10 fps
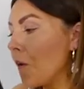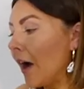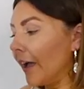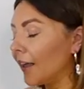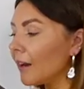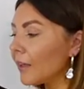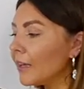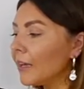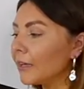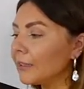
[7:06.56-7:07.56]
While
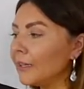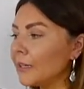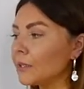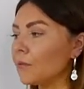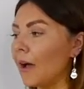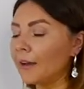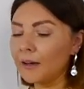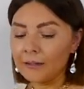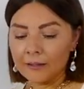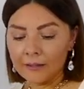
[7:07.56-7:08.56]
this one
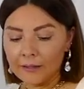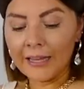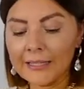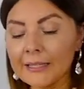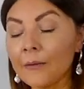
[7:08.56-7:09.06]
it's